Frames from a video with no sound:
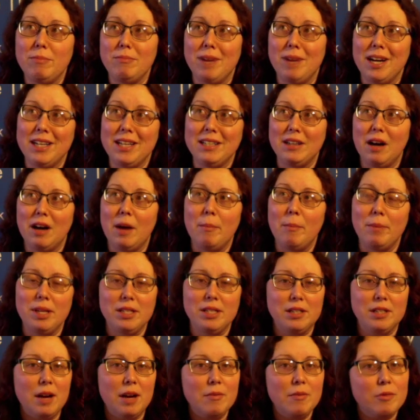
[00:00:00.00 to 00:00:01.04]
might not be
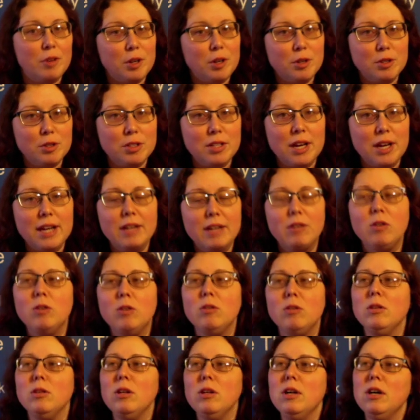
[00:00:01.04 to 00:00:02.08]
time for your
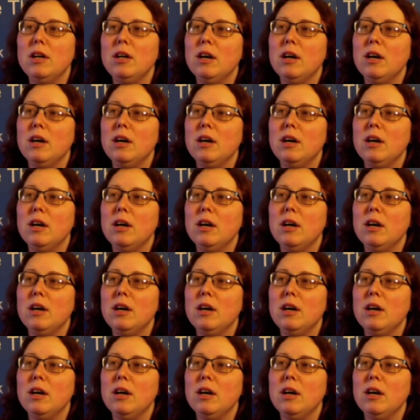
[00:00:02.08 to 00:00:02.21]
cycle.